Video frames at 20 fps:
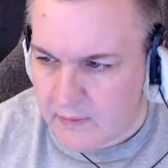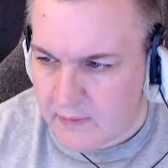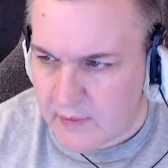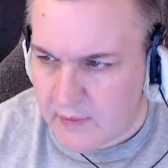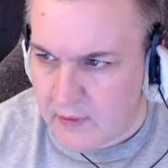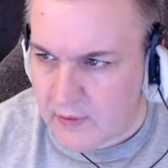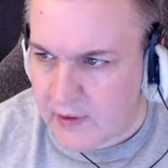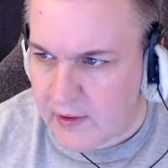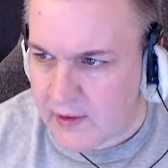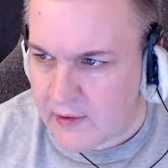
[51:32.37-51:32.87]

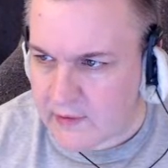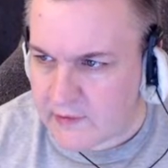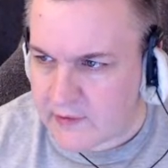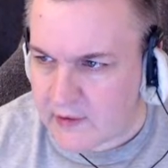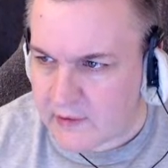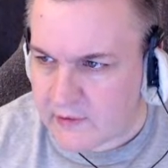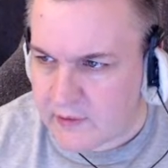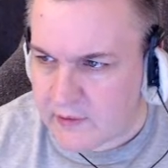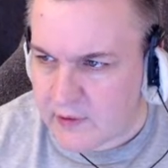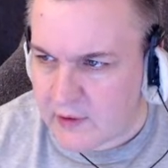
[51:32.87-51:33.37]
Okay, let's
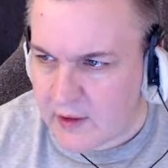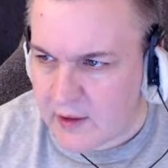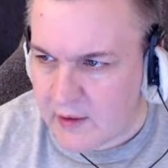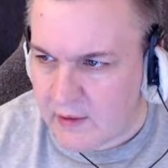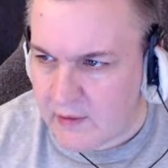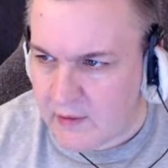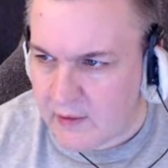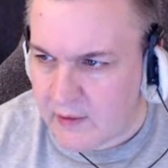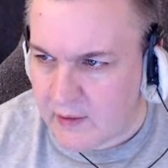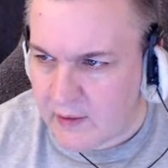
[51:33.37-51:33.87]
not do that.
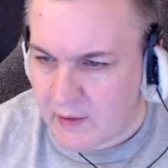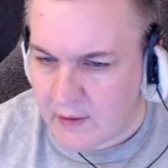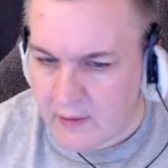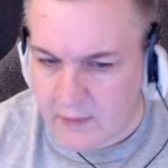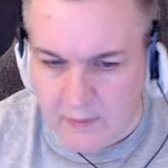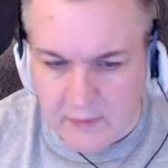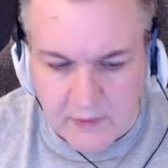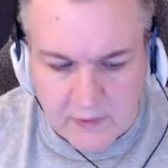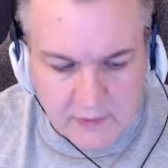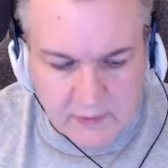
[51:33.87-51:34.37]

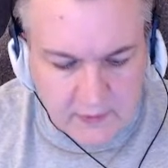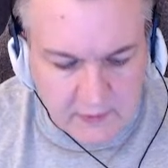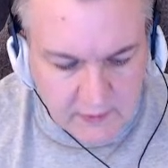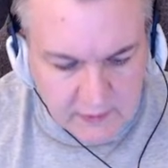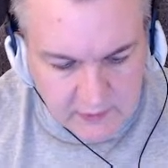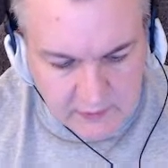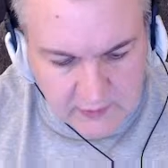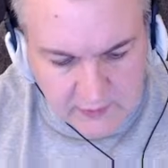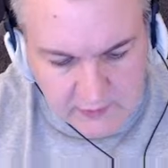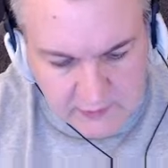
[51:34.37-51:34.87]

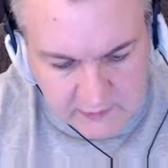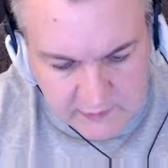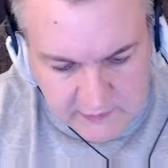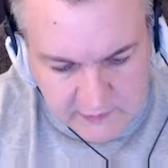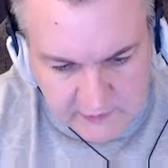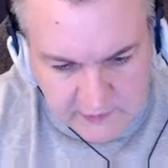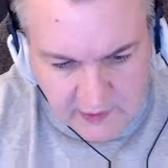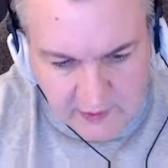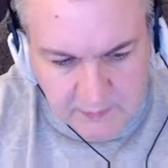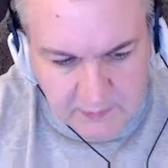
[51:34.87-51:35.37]
Let's
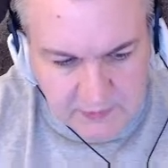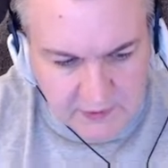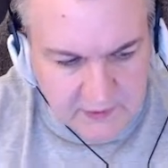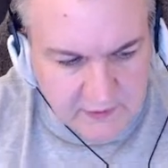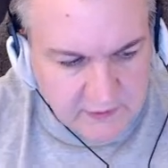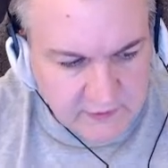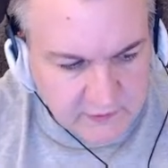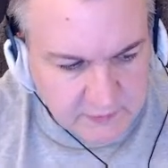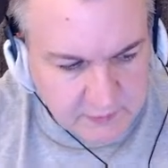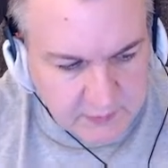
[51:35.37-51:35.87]
type in
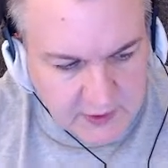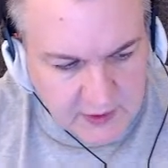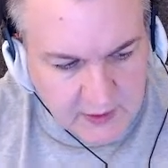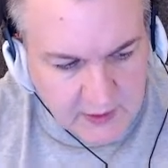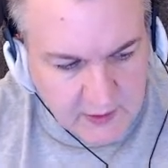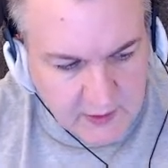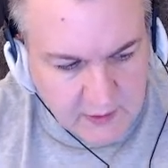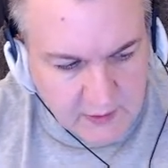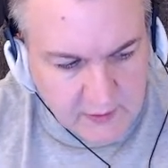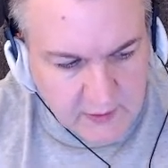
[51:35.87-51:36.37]

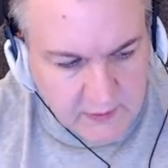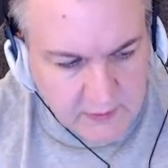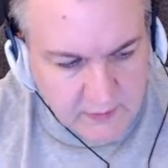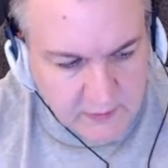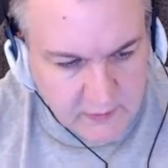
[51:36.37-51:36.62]
spell.